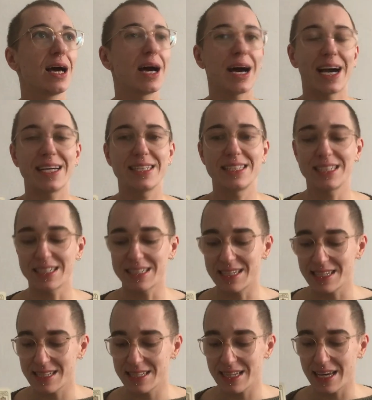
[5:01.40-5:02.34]

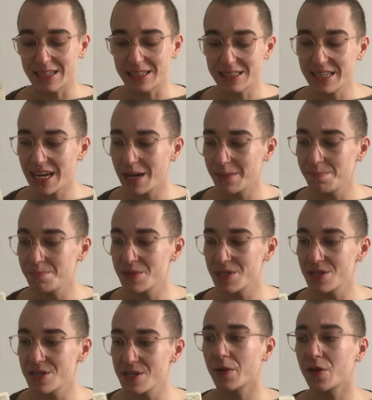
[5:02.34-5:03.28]
ideas and
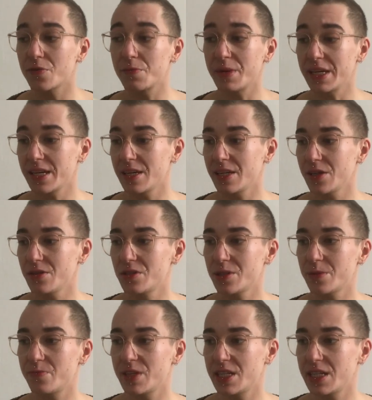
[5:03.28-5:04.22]
attempts of making
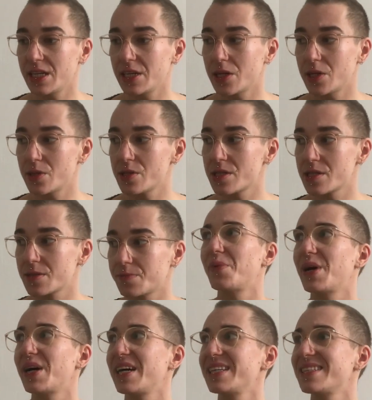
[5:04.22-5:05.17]
YouTube videos,
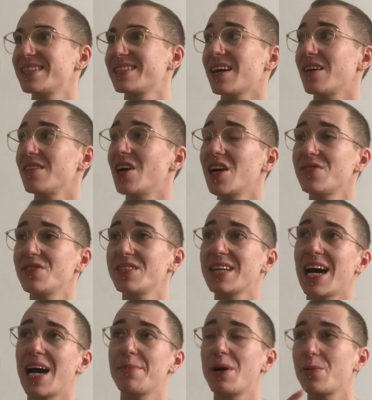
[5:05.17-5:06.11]
but a lot of the
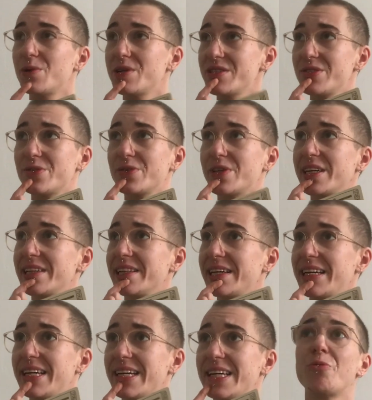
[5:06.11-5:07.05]
time I wasn't
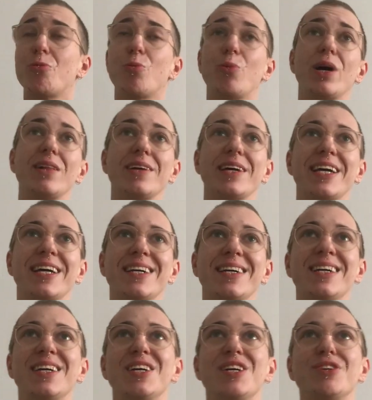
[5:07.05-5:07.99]
really willing
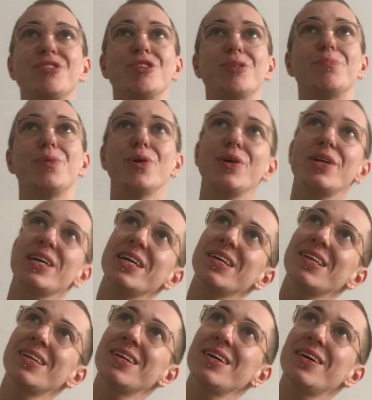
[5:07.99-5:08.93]
to put
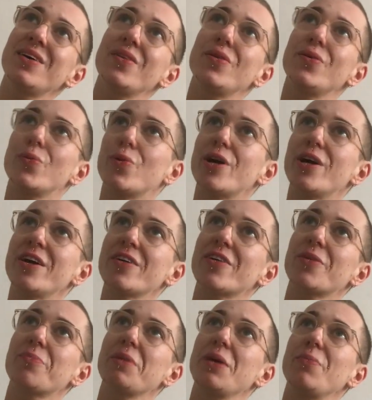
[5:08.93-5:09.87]
in the work, or
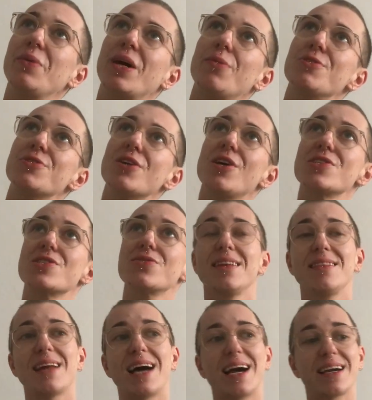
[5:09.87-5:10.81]
maybe I was also
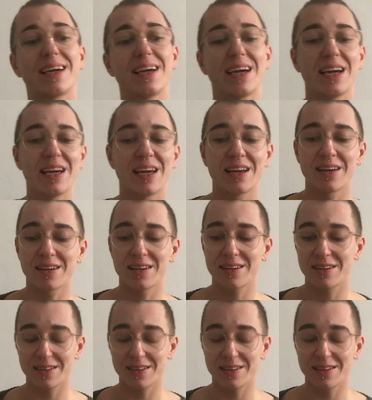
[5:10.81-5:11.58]
lacking